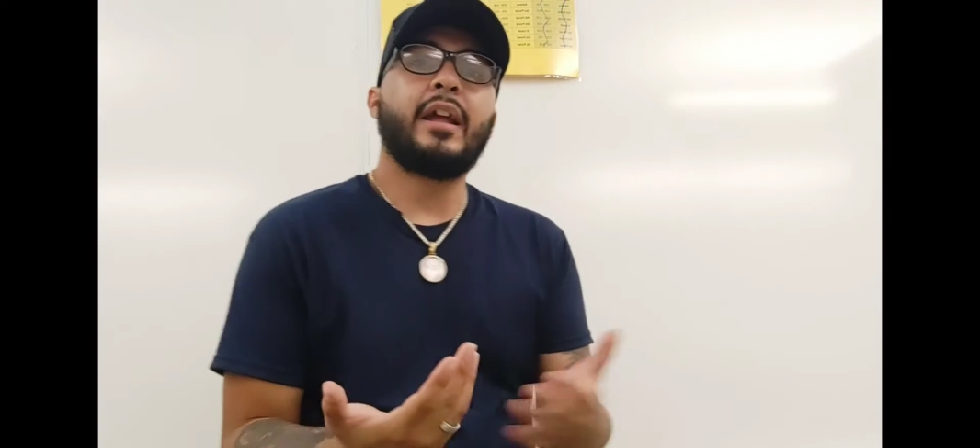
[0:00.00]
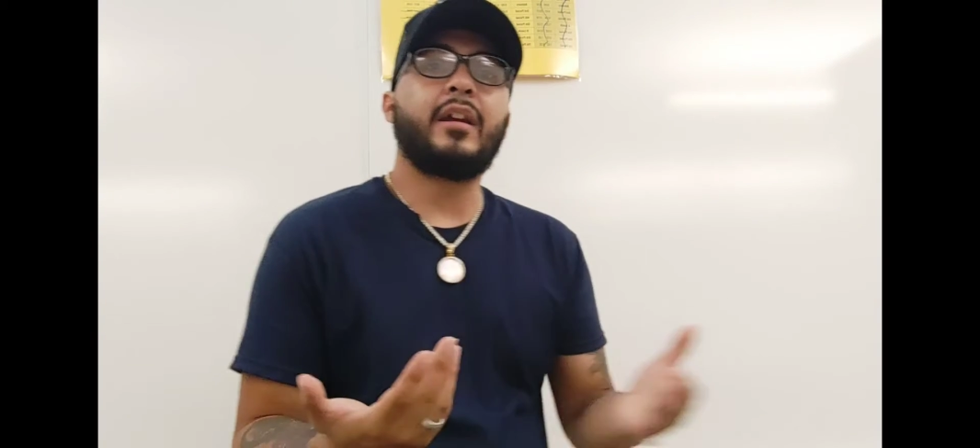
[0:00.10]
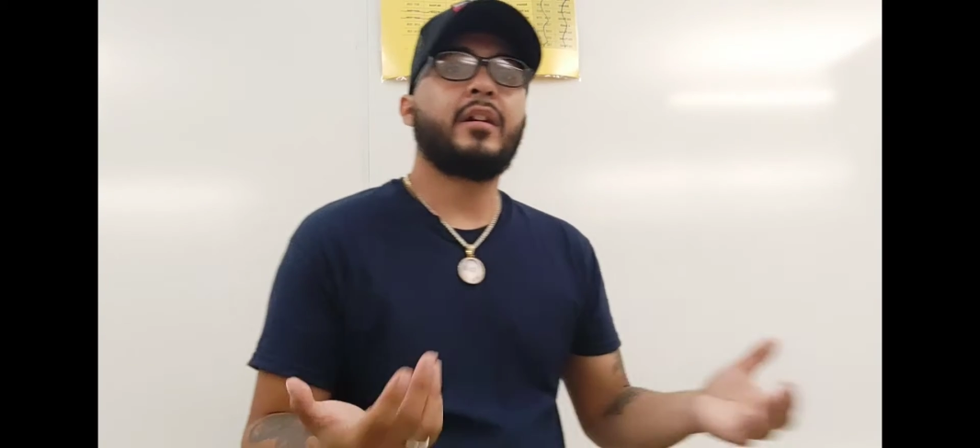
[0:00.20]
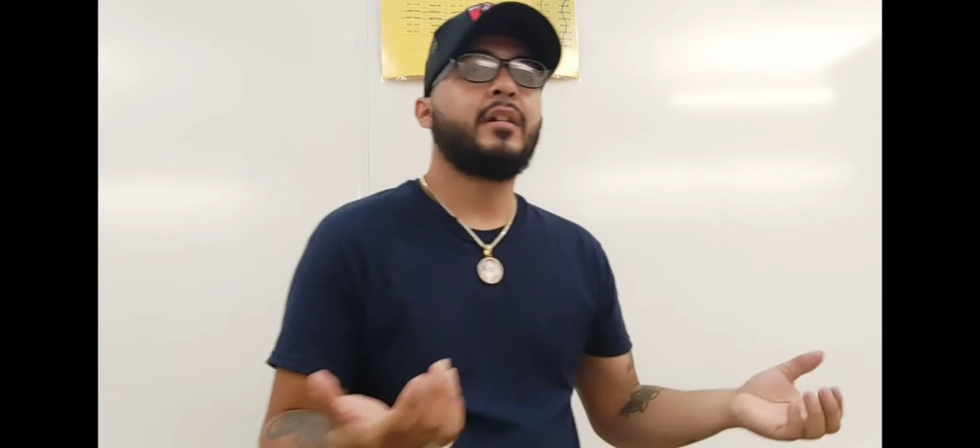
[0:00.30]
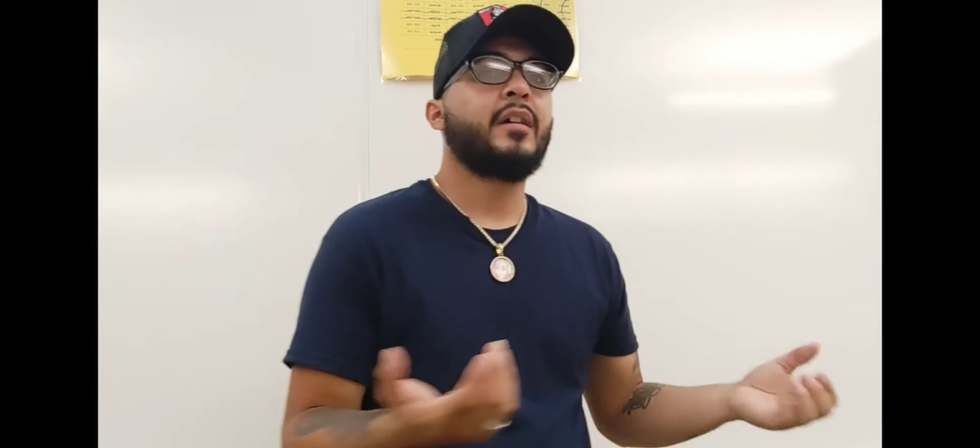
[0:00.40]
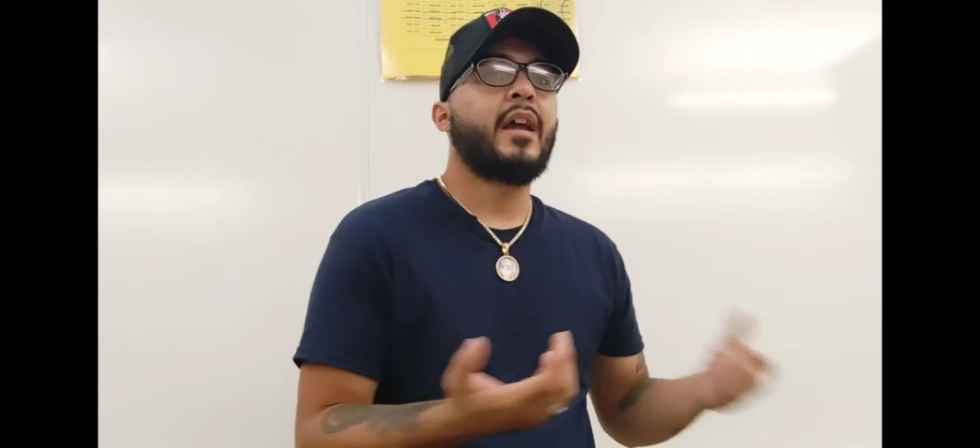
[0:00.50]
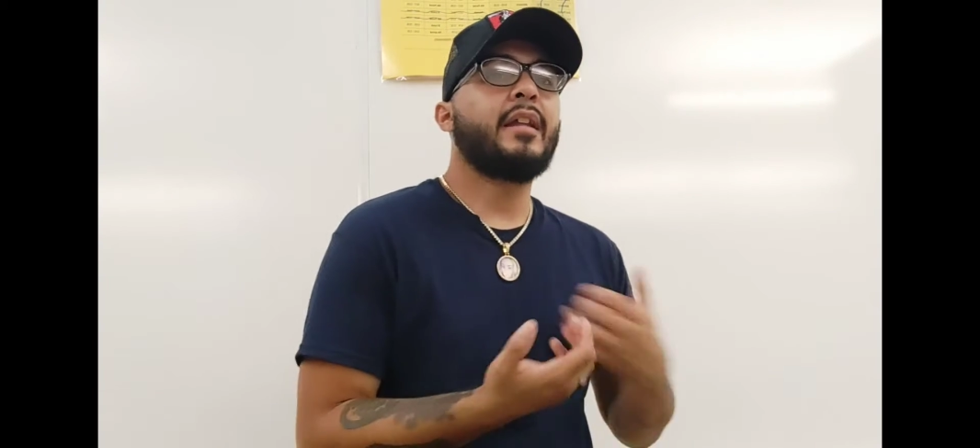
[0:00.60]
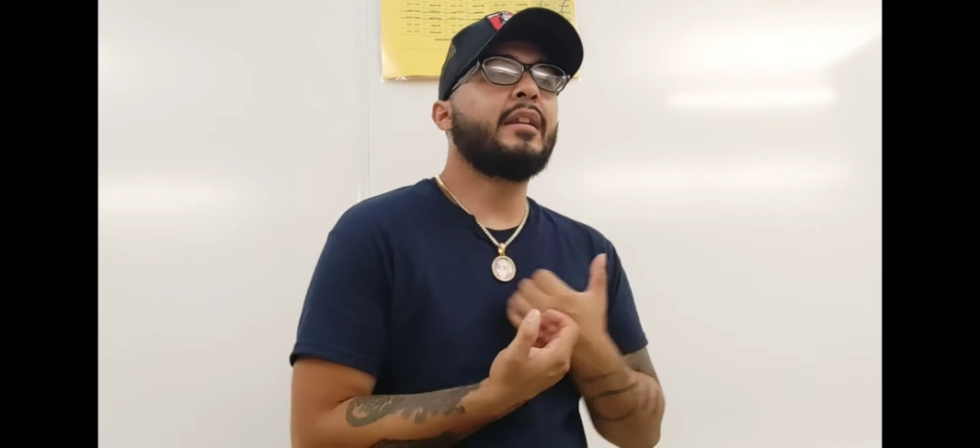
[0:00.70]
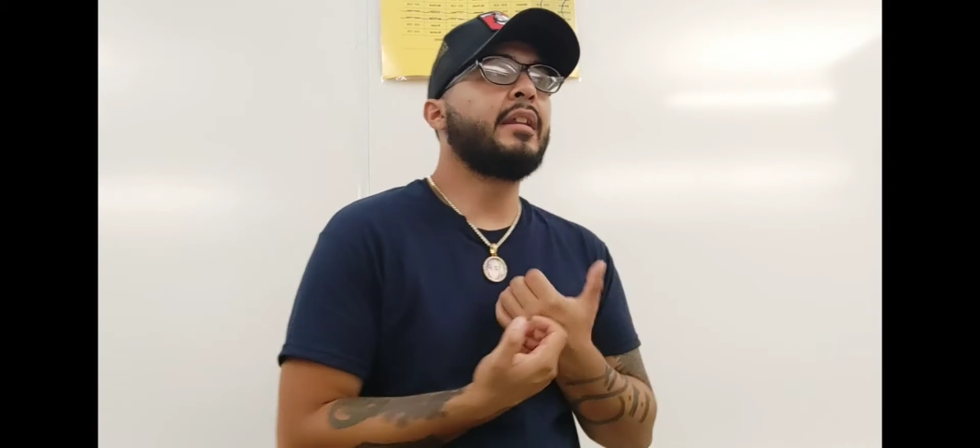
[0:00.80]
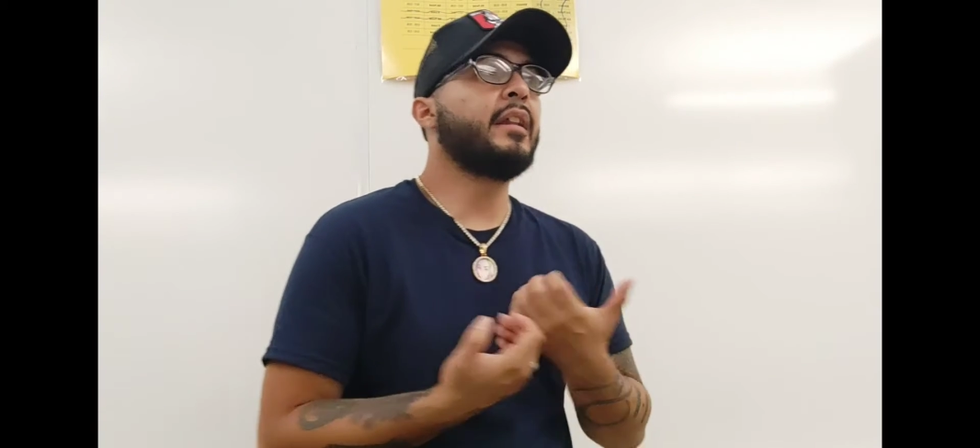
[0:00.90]
like,
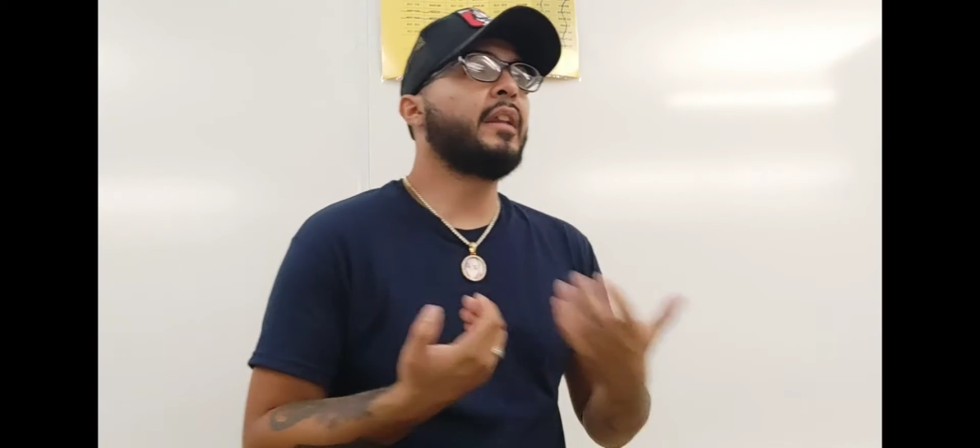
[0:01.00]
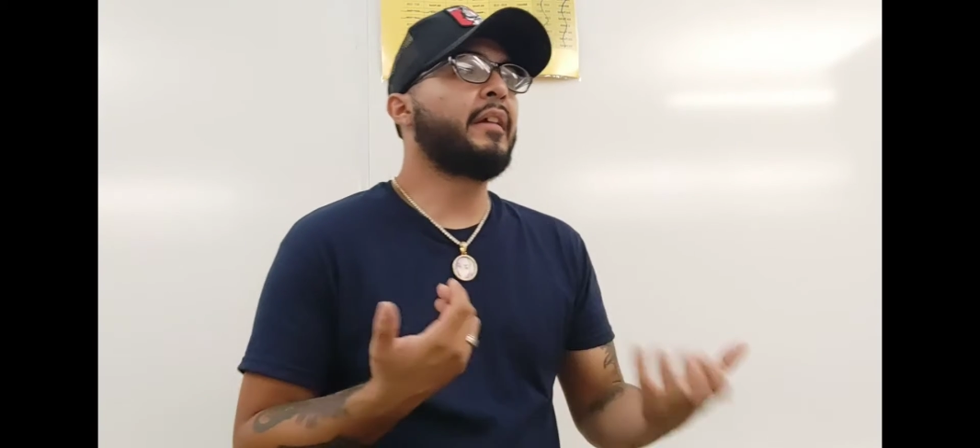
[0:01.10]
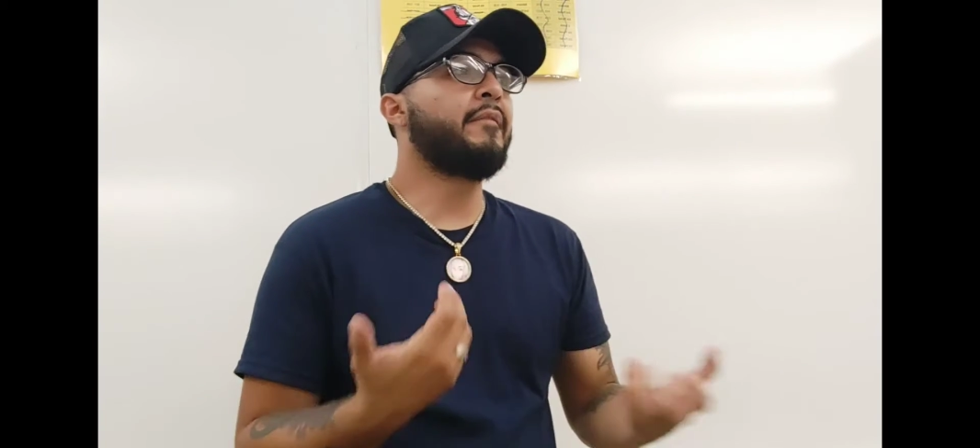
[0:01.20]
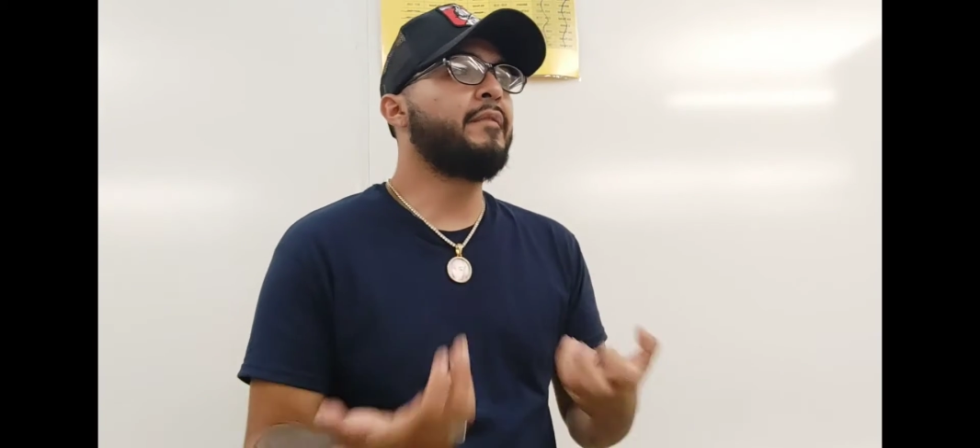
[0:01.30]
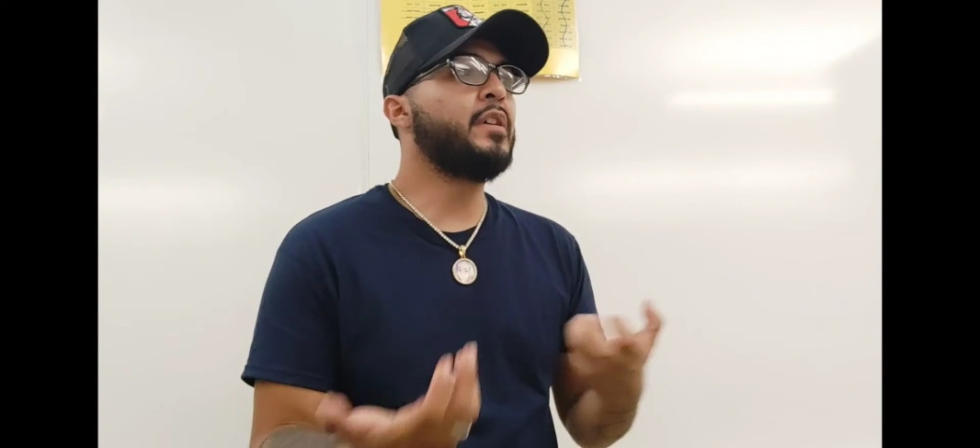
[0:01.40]
and the like